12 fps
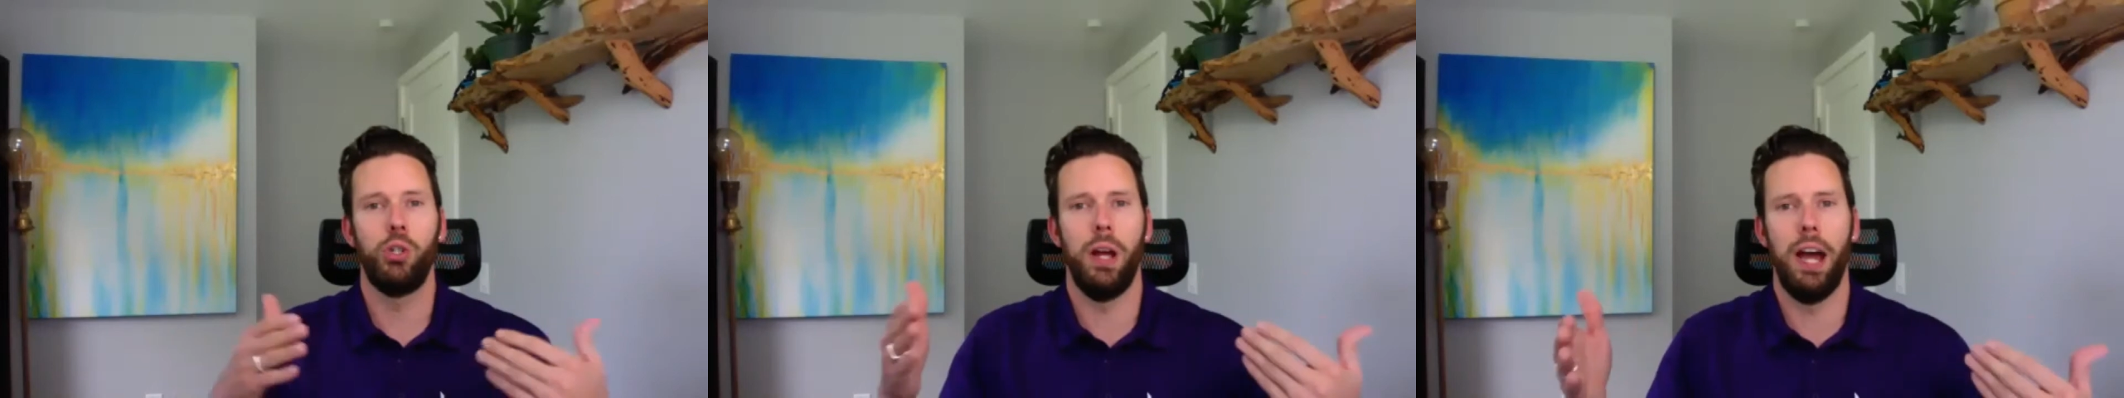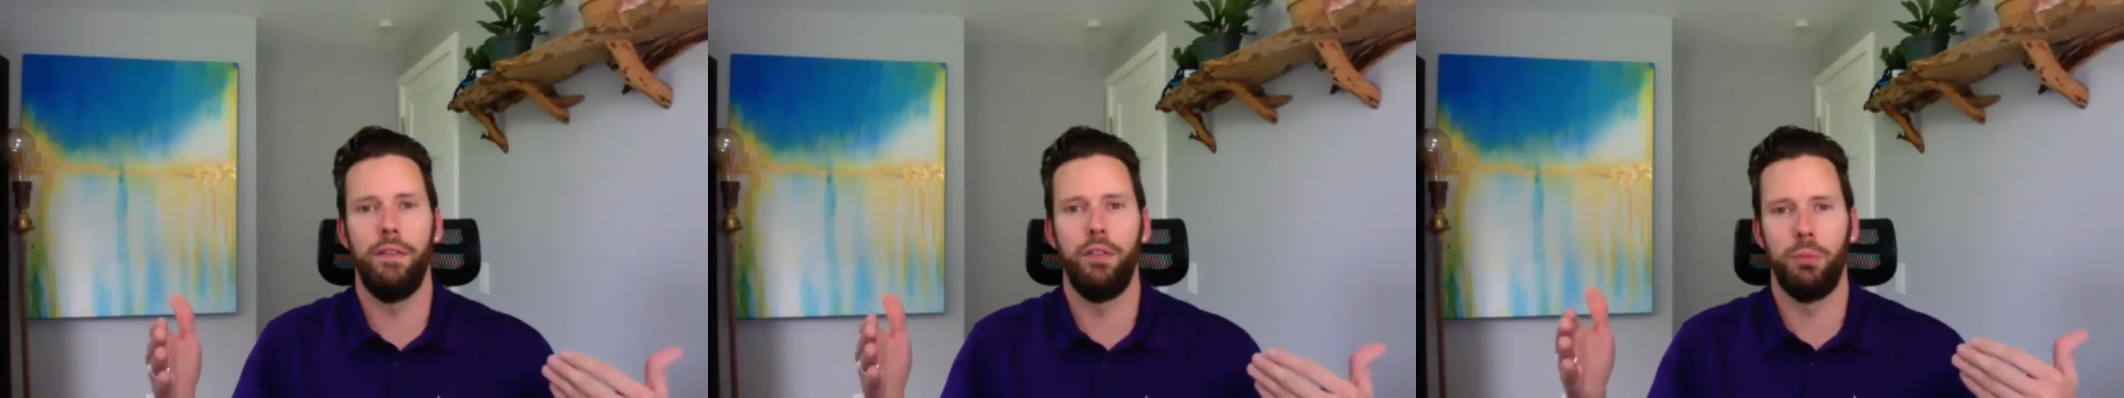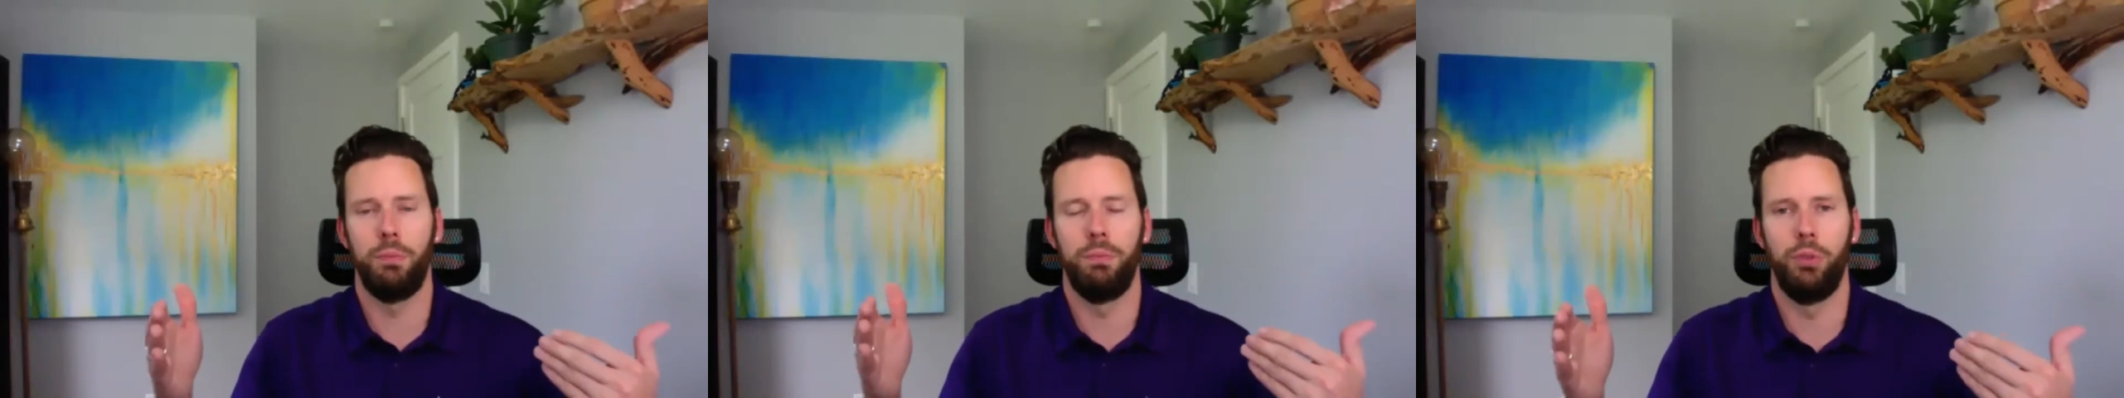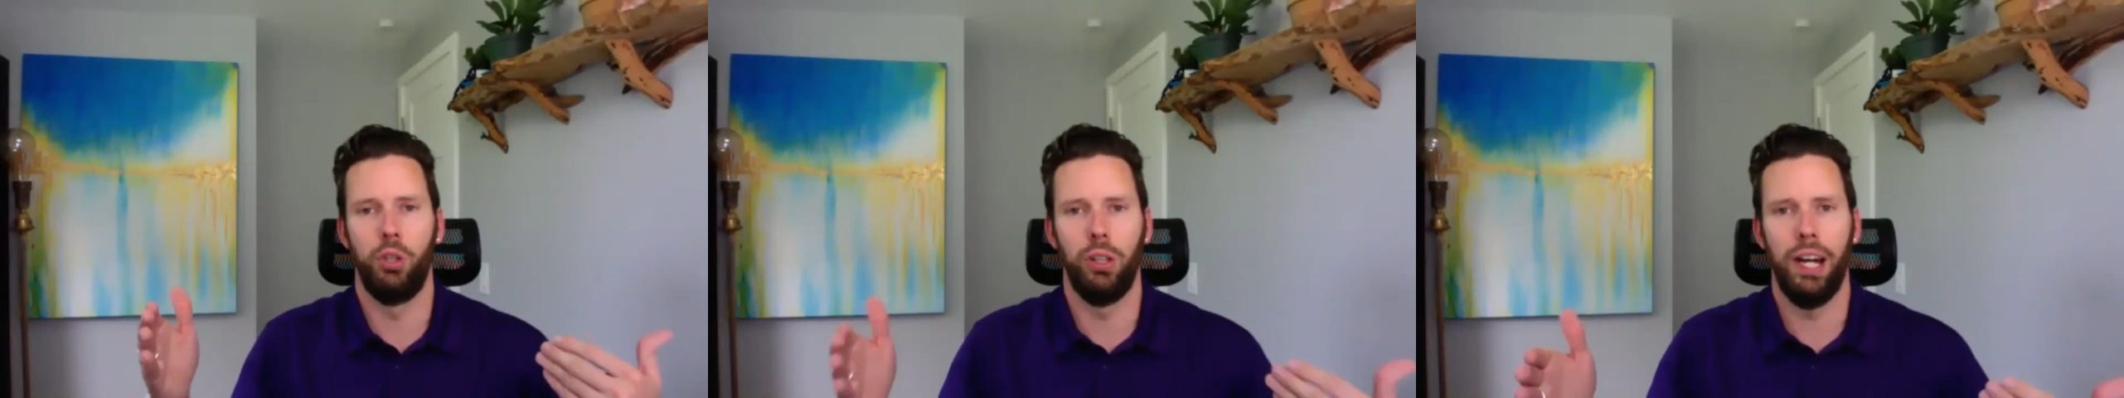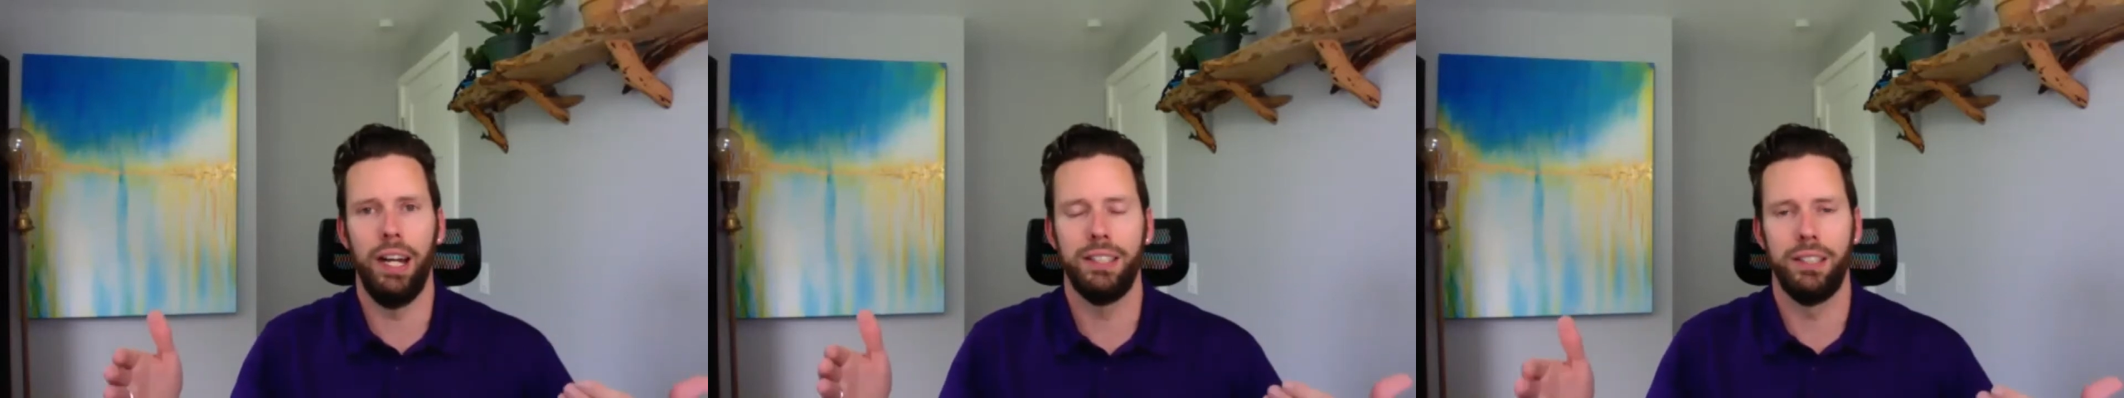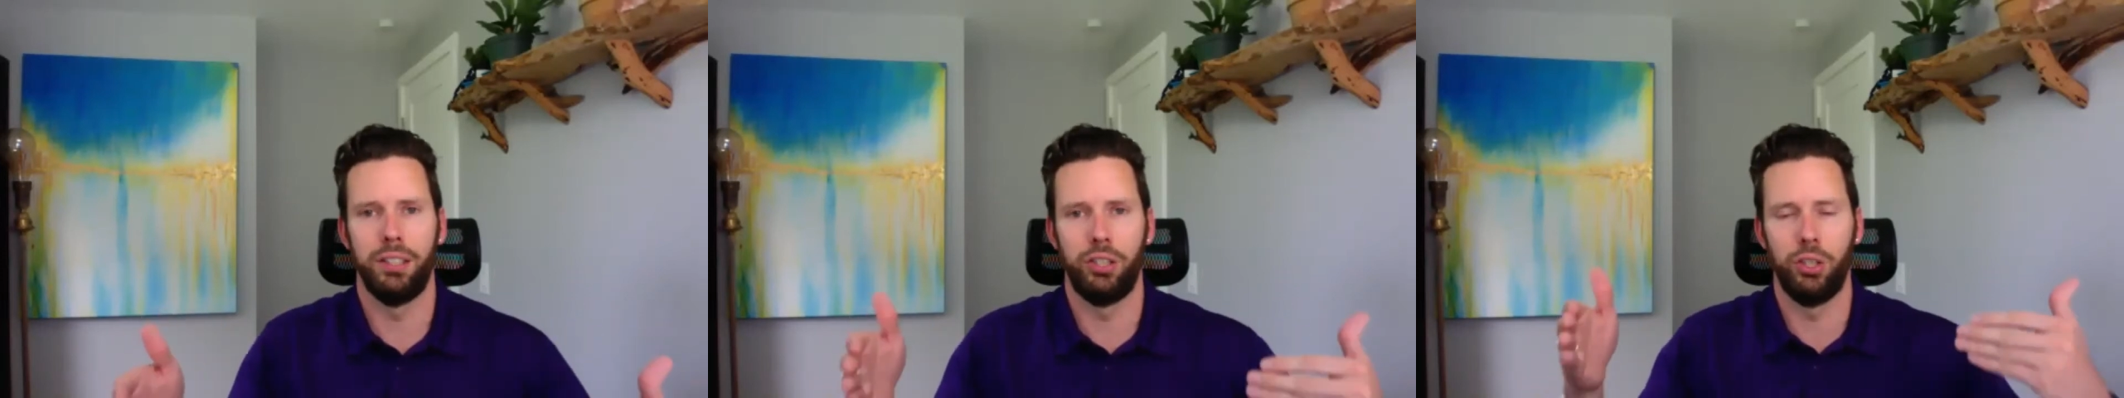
have your licenses.